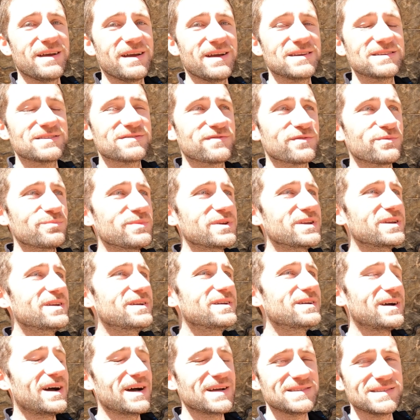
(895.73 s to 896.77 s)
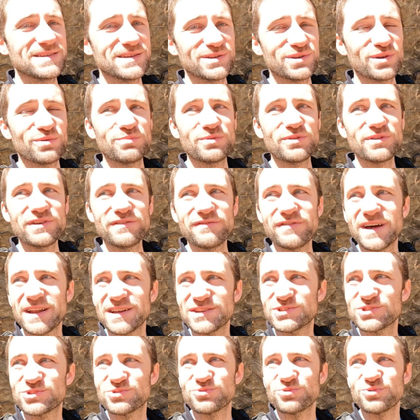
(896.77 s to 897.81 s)
As for me, I tend to believe that
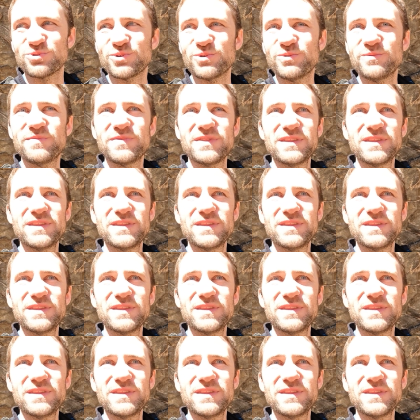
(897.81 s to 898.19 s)
it's true.